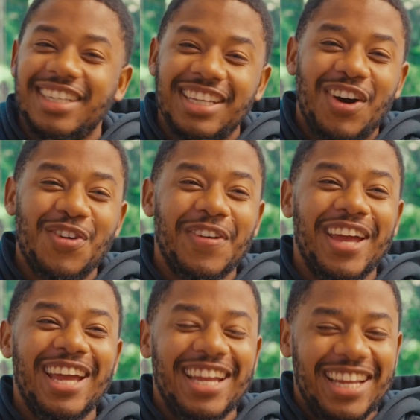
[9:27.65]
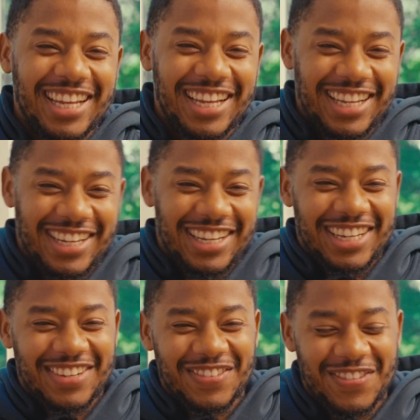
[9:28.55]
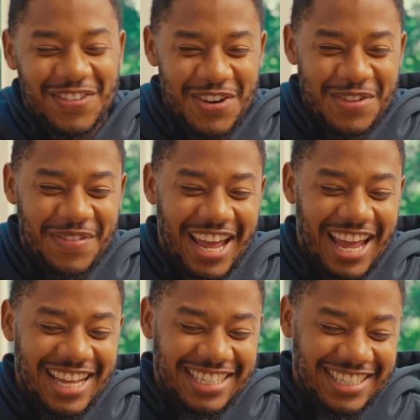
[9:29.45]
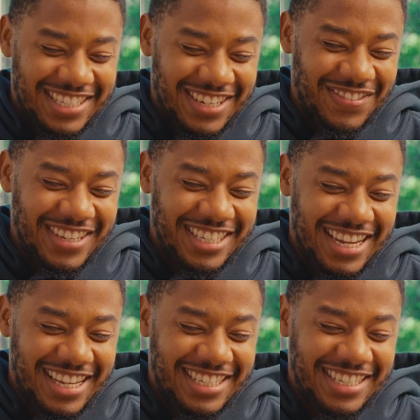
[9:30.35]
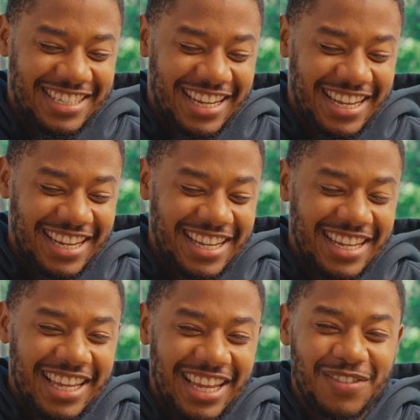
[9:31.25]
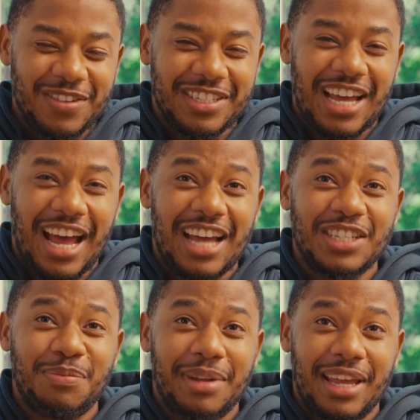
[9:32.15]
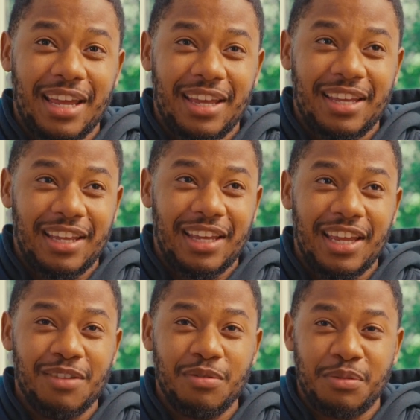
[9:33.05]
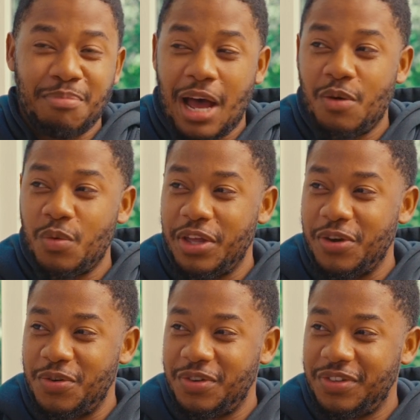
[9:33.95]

Hovain, before he passed, he sent me a text. He said, "It was God's plan. It was my will."